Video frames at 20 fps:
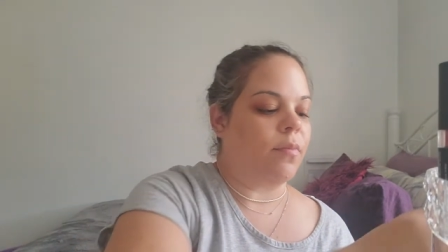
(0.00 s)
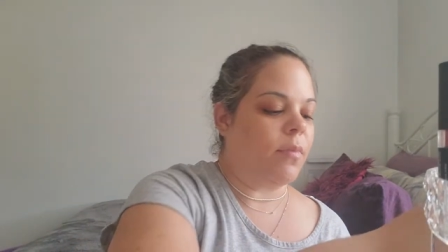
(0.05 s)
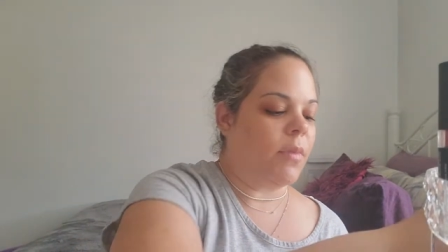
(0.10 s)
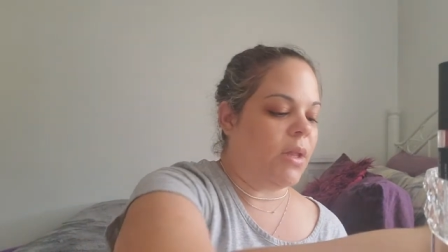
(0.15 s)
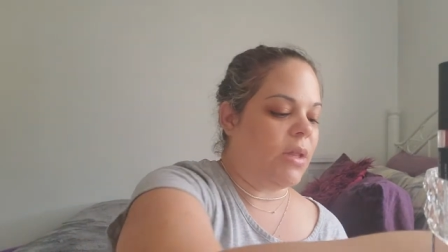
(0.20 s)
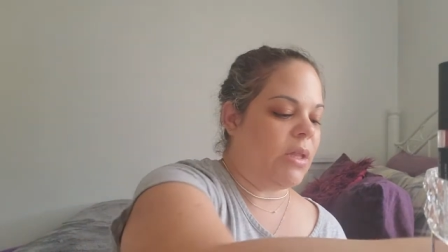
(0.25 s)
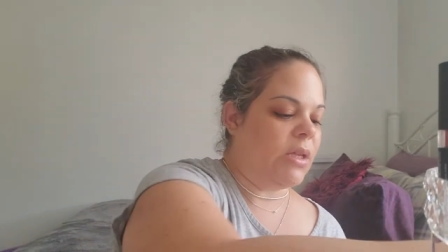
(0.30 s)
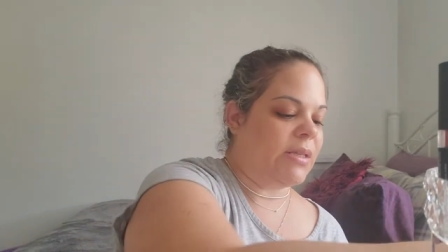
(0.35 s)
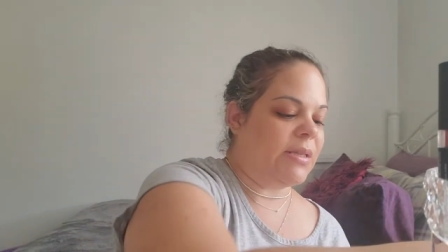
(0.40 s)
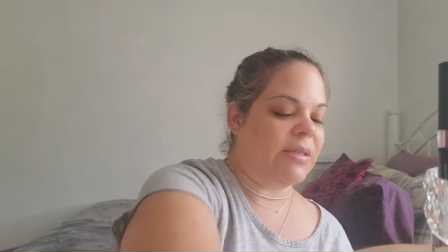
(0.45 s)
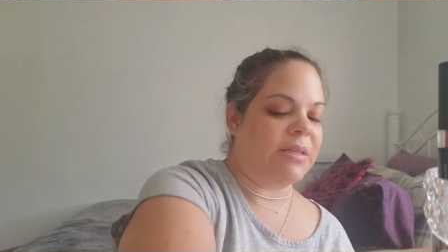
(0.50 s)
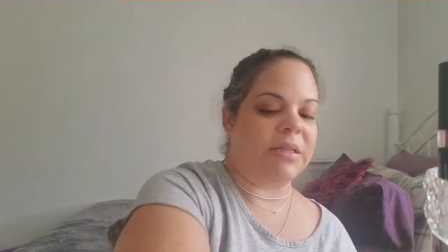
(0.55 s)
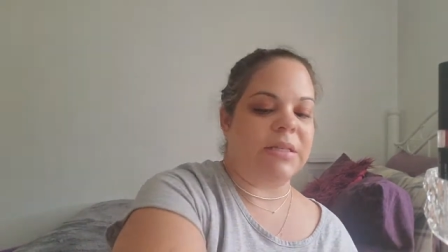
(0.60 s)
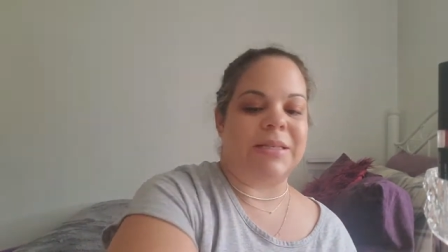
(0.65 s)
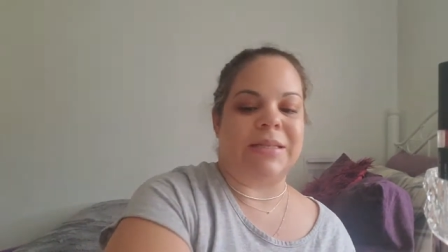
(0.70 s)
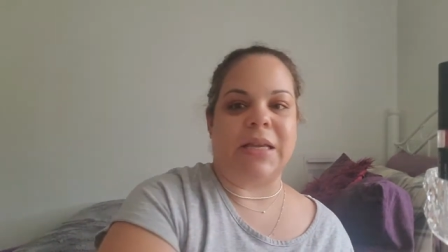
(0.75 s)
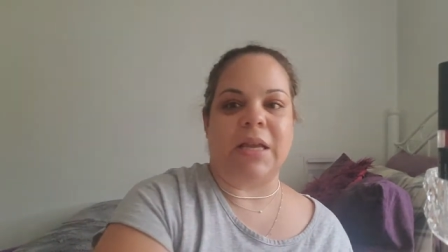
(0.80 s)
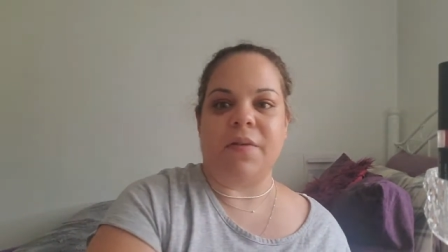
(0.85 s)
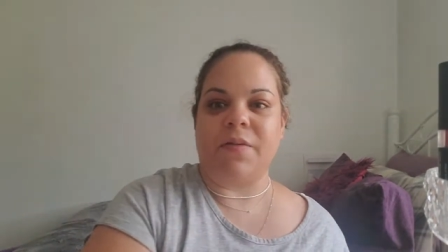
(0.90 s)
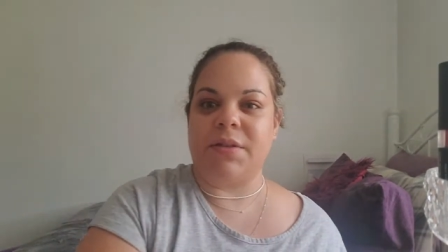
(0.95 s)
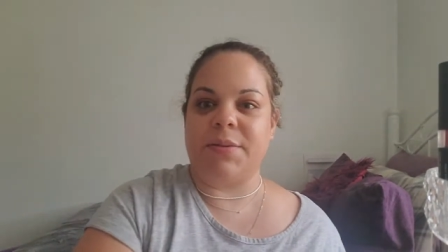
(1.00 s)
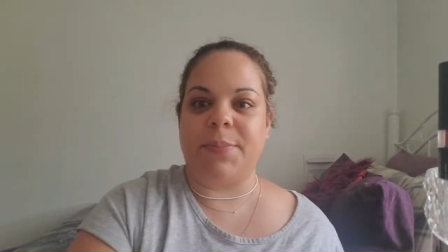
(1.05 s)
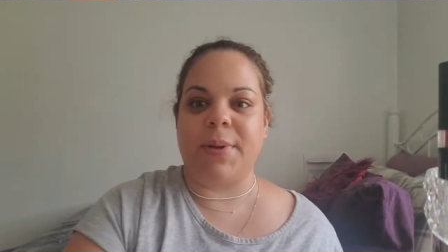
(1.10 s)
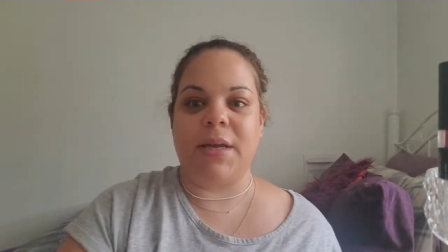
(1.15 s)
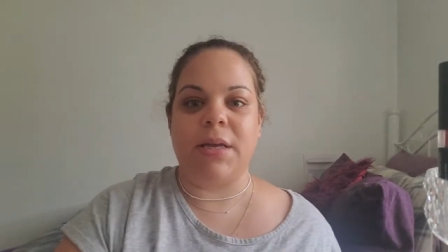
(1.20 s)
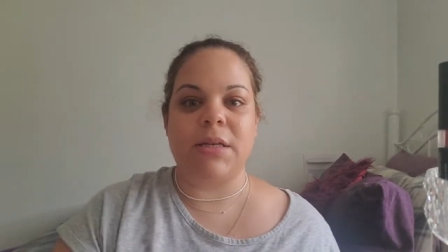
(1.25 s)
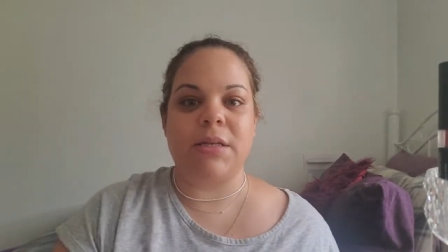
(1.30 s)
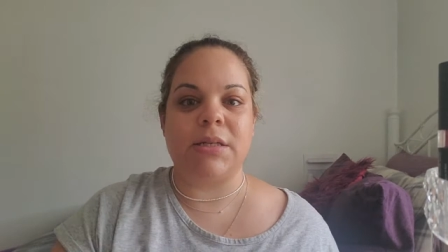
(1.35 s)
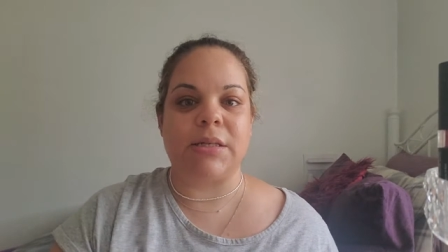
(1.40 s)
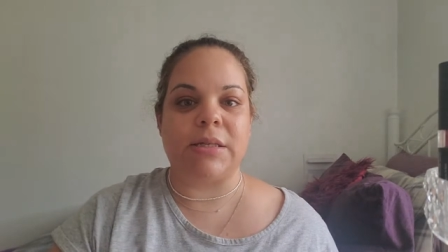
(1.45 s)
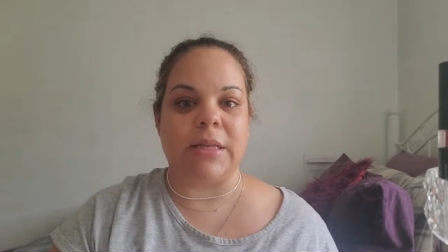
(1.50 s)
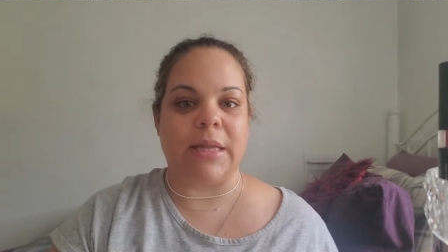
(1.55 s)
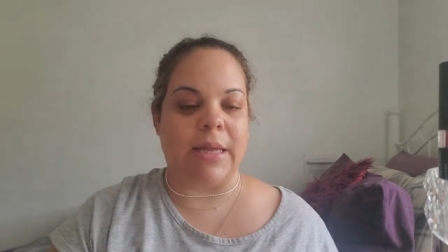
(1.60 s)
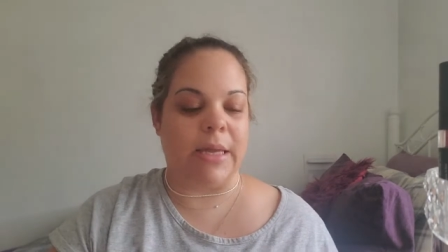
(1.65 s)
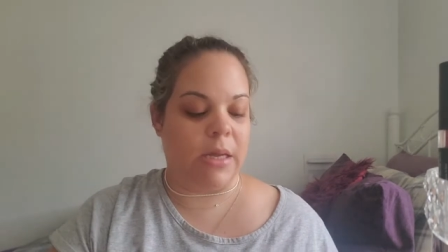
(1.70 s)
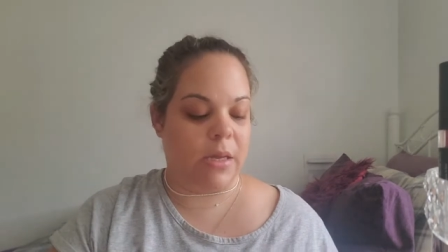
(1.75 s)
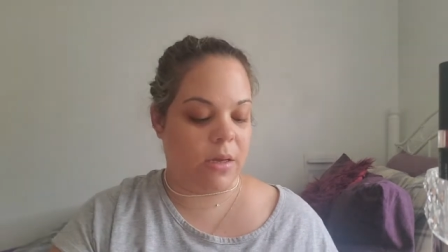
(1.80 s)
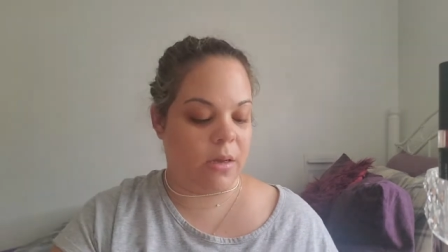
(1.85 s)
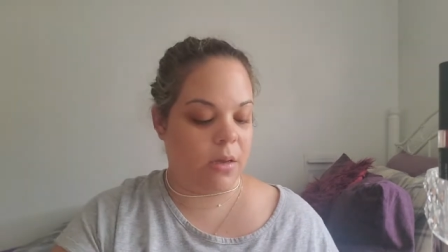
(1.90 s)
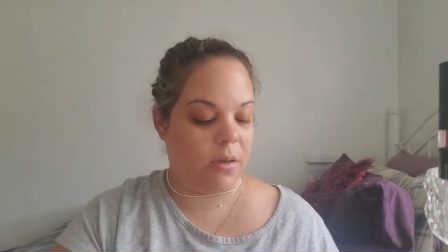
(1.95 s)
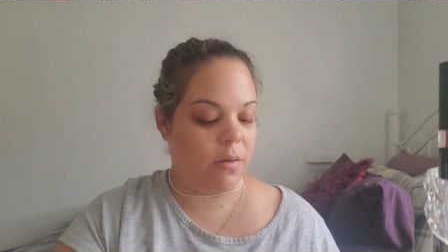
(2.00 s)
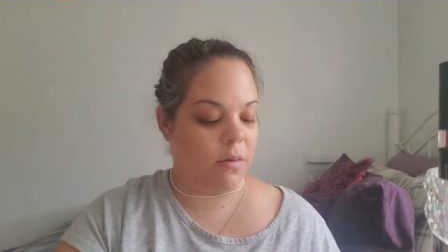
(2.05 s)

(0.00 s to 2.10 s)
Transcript: this is a safe space, like